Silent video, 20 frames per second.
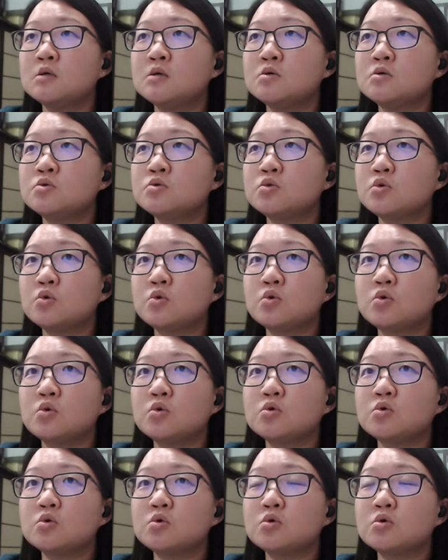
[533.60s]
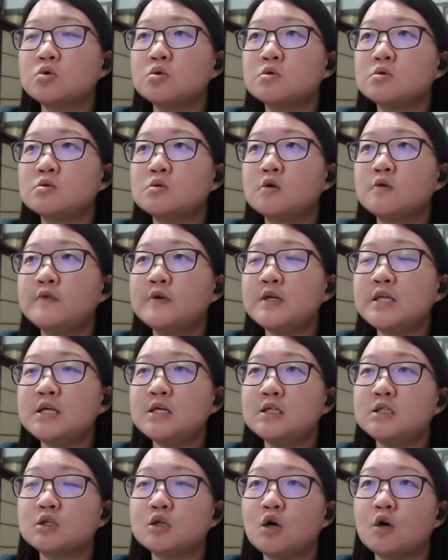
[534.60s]
So over here,
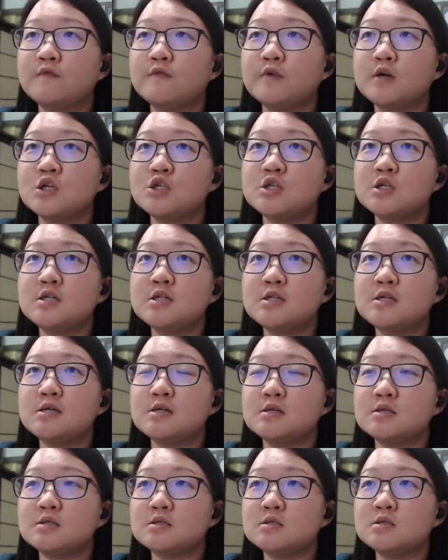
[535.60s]
the conversion is